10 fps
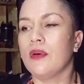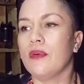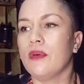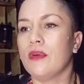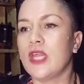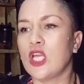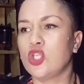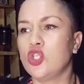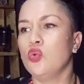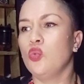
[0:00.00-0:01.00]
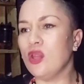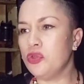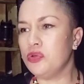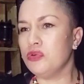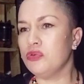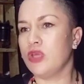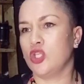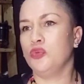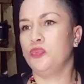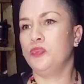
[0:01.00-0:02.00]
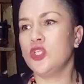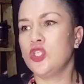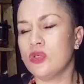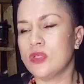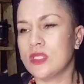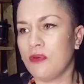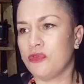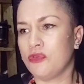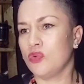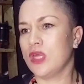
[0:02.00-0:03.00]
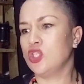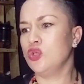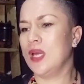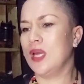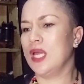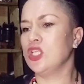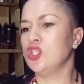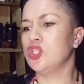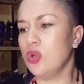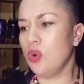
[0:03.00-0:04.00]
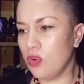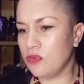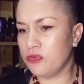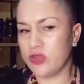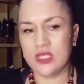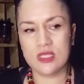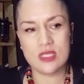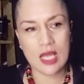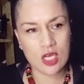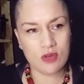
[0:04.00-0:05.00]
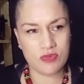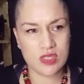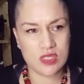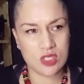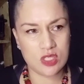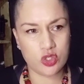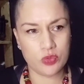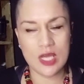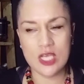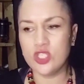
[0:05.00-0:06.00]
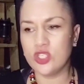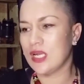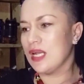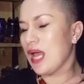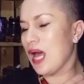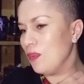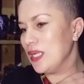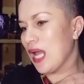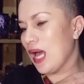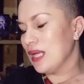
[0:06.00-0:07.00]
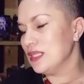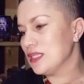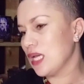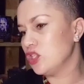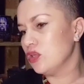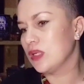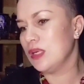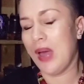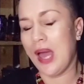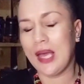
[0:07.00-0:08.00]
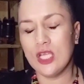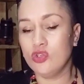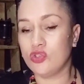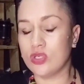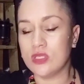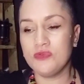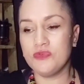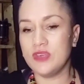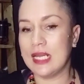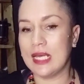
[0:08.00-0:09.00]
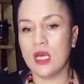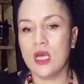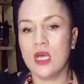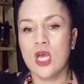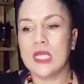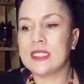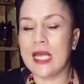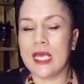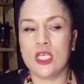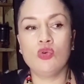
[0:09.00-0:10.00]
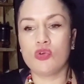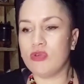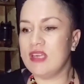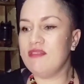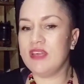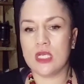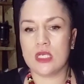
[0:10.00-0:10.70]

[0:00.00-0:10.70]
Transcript: that you went through, that you put yourself through, that you endured for the sake of this situation. And now in hindsight, you're looking back and you're just feeling, it's like you're grieving it